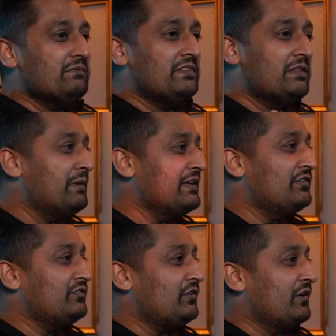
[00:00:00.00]
to the
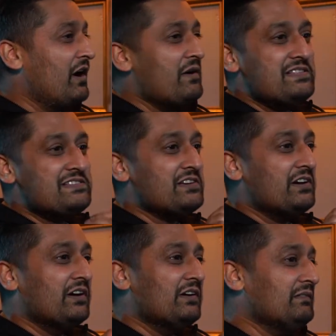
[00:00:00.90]
beach or going
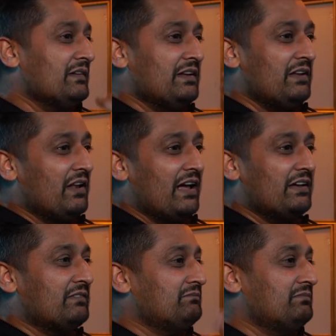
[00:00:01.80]
to like
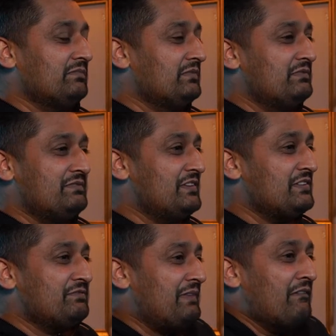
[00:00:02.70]

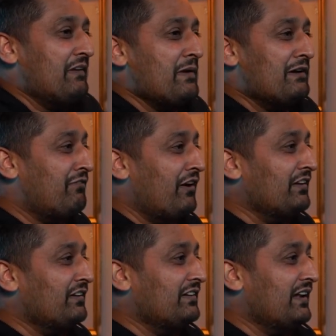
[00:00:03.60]
just having a bit of
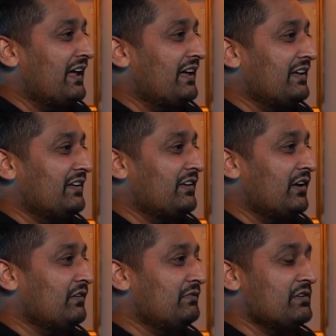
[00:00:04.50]
fun, like
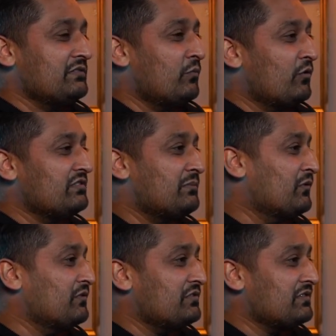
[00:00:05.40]
do some water
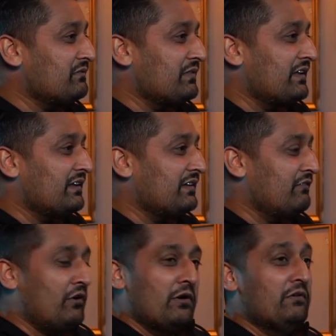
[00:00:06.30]
sports or something
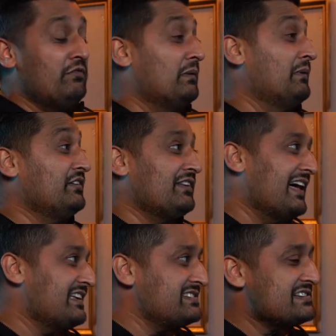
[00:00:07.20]
if you're at a beach, that
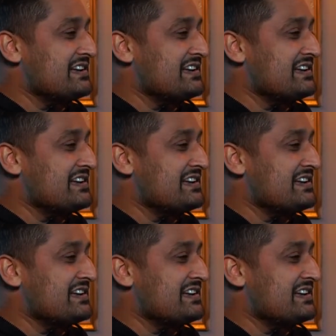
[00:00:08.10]
is,